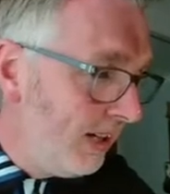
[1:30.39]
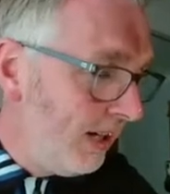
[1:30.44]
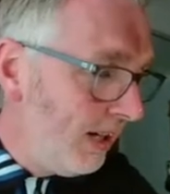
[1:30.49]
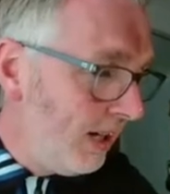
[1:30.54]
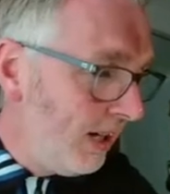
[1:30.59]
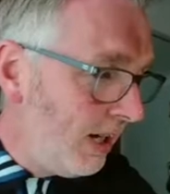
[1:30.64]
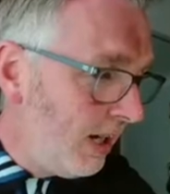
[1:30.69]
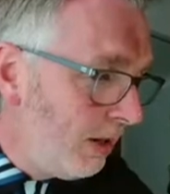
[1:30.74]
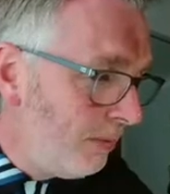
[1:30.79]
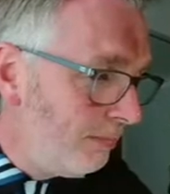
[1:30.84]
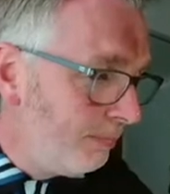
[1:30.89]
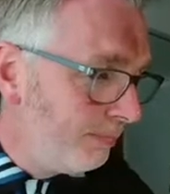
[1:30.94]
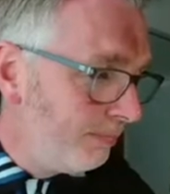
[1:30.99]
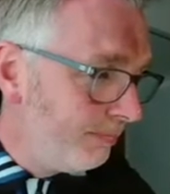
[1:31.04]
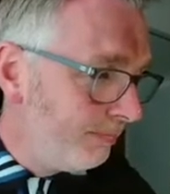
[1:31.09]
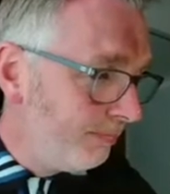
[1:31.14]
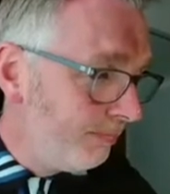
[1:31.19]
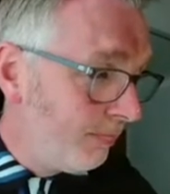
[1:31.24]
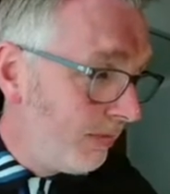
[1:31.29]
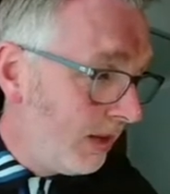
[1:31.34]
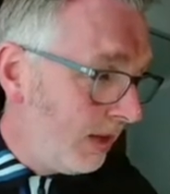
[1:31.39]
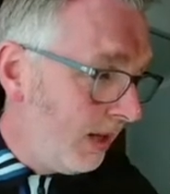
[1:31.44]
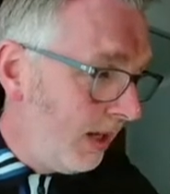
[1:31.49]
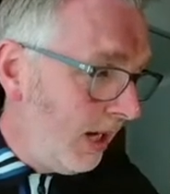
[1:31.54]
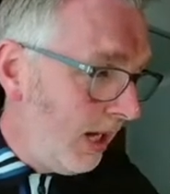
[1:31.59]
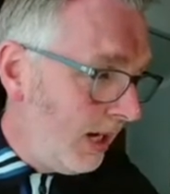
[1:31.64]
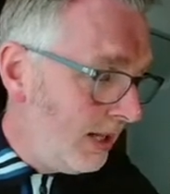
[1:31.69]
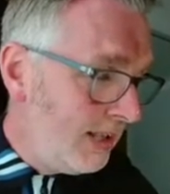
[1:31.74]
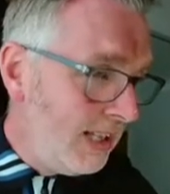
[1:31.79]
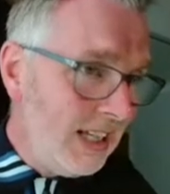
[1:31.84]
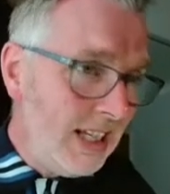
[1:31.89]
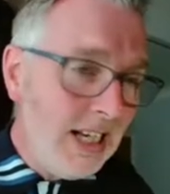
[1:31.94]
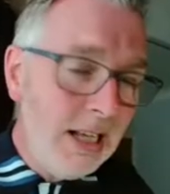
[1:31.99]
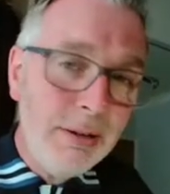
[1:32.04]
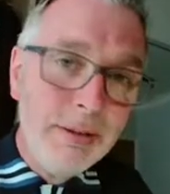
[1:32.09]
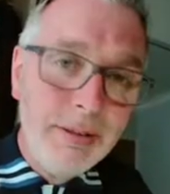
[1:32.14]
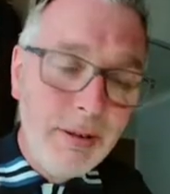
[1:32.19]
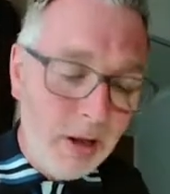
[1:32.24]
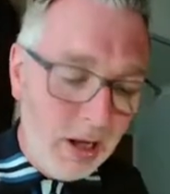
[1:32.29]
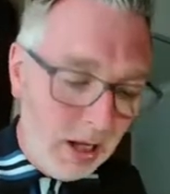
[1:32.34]
Um, and then
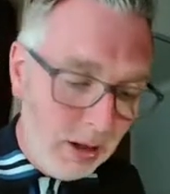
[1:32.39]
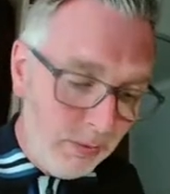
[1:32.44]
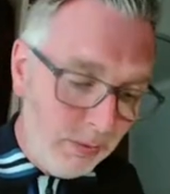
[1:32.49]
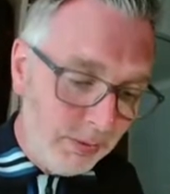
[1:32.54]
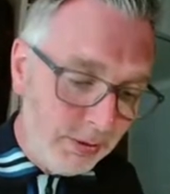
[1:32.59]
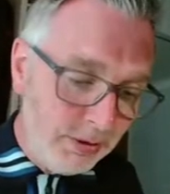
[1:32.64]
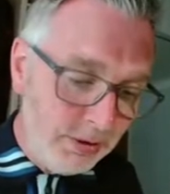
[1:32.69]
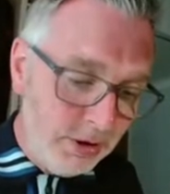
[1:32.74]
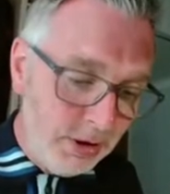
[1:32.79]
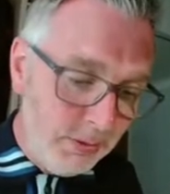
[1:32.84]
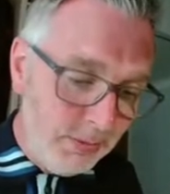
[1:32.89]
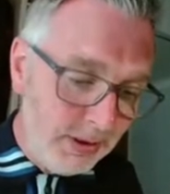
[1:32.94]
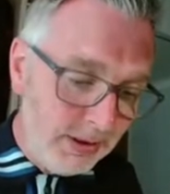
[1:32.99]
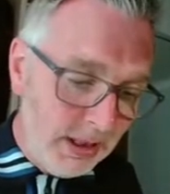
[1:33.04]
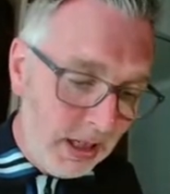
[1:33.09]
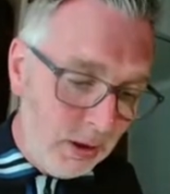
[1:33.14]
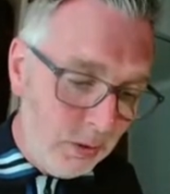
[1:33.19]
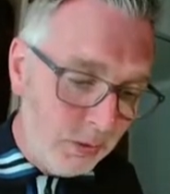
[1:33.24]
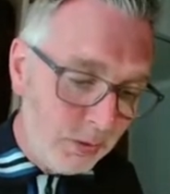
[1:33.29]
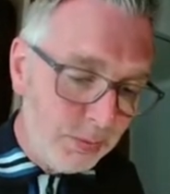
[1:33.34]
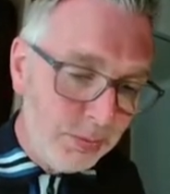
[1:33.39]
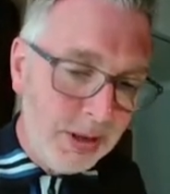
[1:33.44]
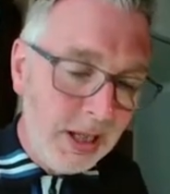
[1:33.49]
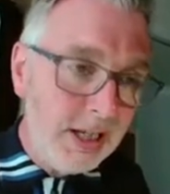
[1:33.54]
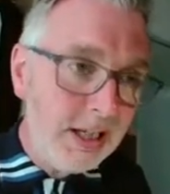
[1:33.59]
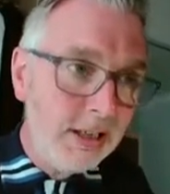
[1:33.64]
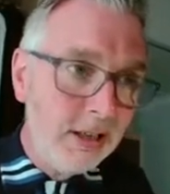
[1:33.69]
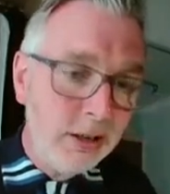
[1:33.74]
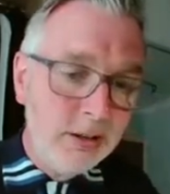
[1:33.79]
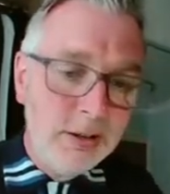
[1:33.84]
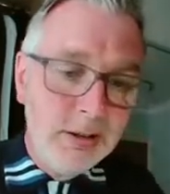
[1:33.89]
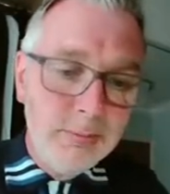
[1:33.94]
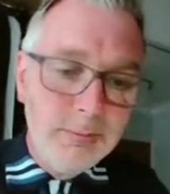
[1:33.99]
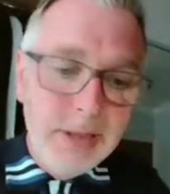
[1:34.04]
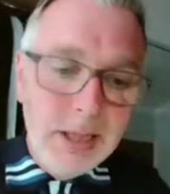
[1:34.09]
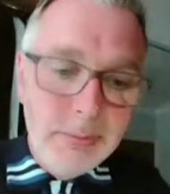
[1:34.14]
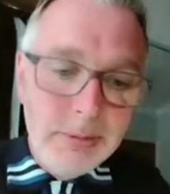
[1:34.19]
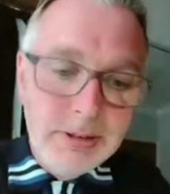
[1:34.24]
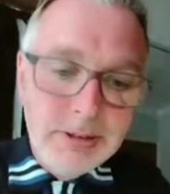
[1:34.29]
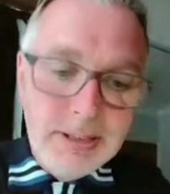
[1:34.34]
I thought, I was assuming, I was planning on
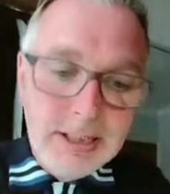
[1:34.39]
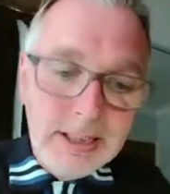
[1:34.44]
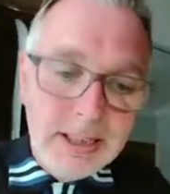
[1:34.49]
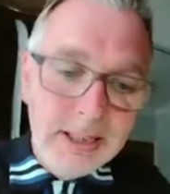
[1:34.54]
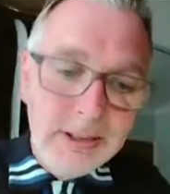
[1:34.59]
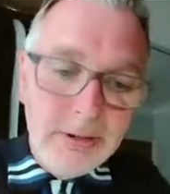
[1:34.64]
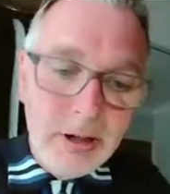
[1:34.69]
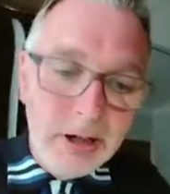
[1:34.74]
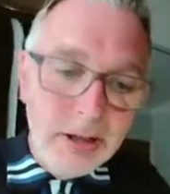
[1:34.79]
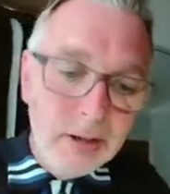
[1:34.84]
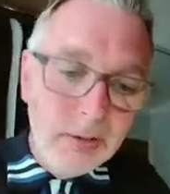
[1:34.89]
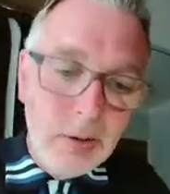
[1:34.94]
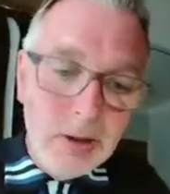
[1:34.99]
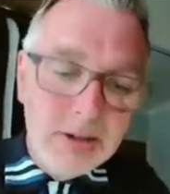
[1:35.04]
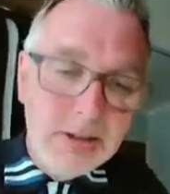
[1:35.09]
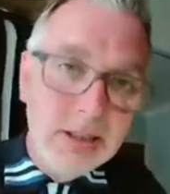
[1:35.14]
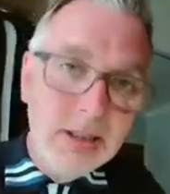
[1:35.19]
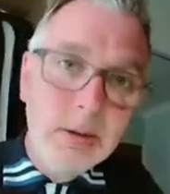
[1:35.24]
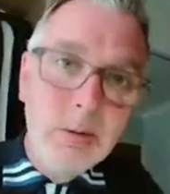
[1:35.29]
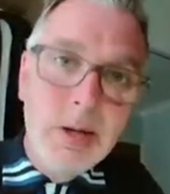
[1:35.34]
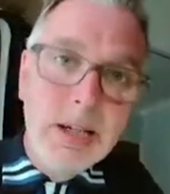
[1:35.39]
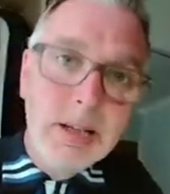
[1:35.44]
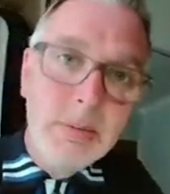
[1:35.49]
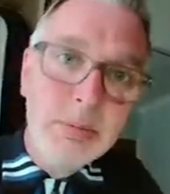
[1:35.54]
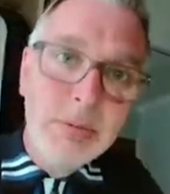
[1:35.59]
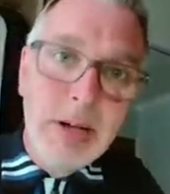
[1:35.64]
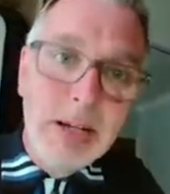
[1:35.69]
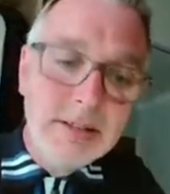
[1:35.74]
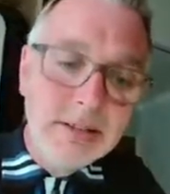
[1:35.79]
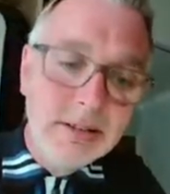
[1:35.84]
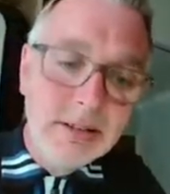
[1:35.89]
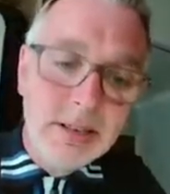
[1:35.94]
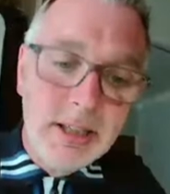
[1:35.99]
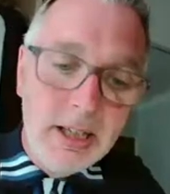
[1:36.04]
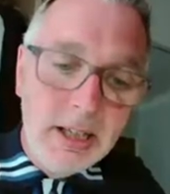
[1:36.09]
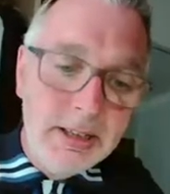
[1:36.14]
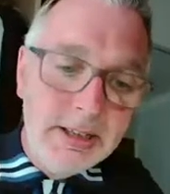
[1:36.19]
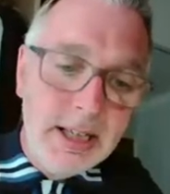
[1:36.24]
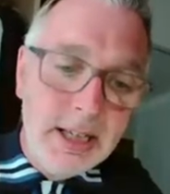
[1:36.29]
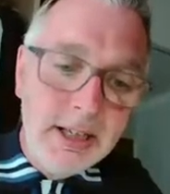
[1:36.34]
maybe sticking around watching the wedding present
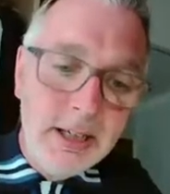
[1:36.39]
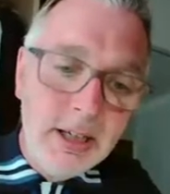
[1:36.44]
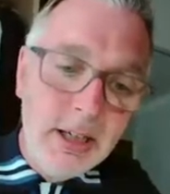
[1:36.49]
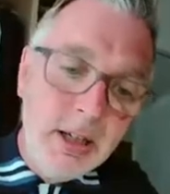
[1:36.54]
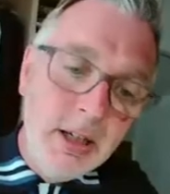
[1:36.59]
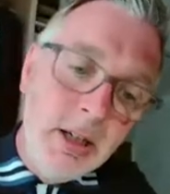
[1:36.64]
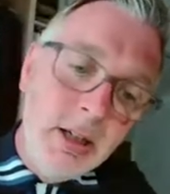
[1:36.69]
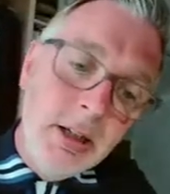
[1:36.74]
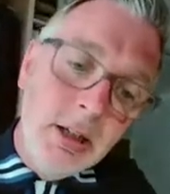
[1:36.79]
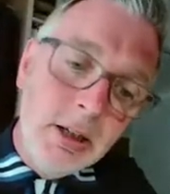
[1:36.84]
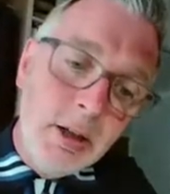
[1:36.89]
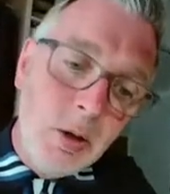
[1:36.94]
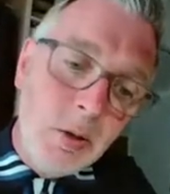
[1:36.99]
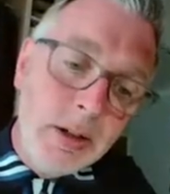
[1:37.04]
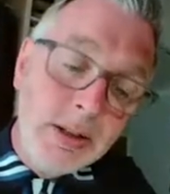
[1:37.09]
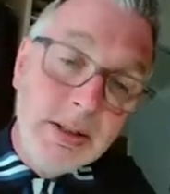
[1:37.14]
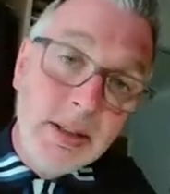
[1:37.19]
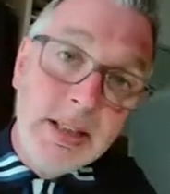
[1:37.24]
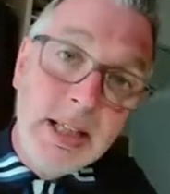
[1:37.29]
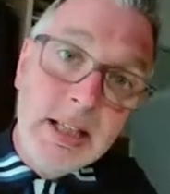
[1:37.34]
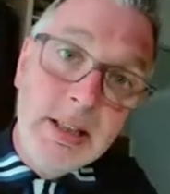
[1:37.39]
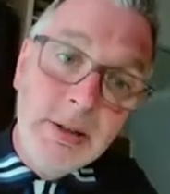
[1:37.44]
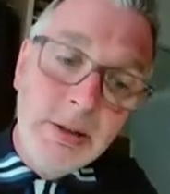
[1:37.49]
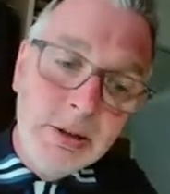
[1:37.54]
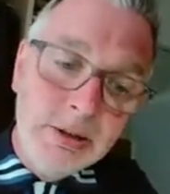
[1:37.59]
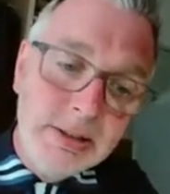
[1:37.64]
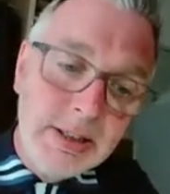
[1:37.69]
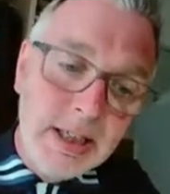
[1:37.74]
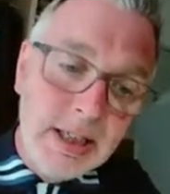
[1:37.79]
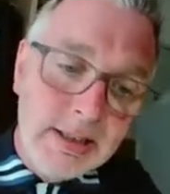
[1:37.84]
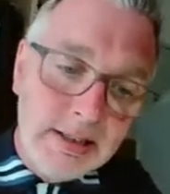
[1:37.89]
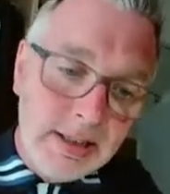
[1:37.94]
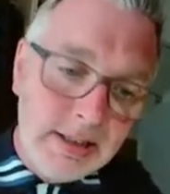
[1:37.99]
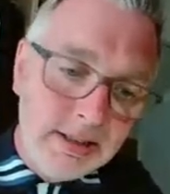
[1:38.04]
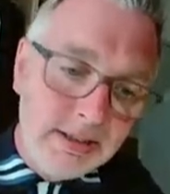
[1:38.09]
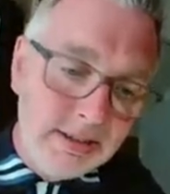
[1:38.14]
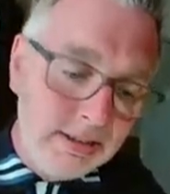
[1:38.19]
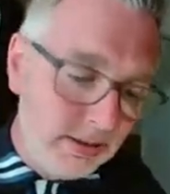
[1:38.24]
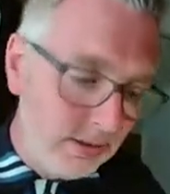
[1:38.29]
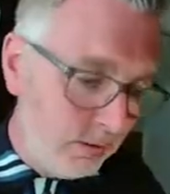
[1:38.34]
and then going to the indoor
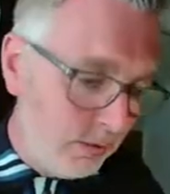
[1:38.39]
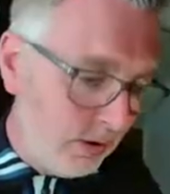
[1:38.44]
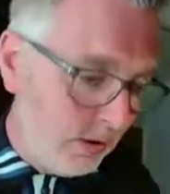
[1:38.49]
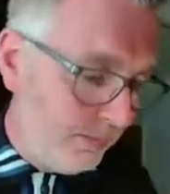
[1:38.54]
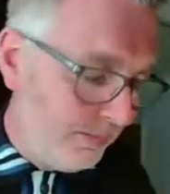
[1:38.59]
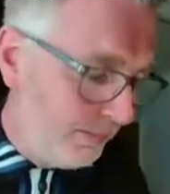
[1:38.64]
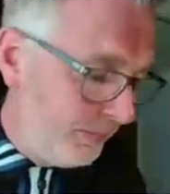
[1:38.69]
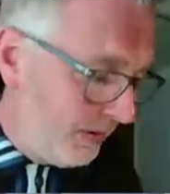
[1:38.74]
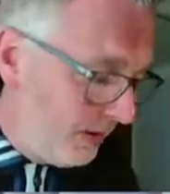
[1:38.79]
stages to uh,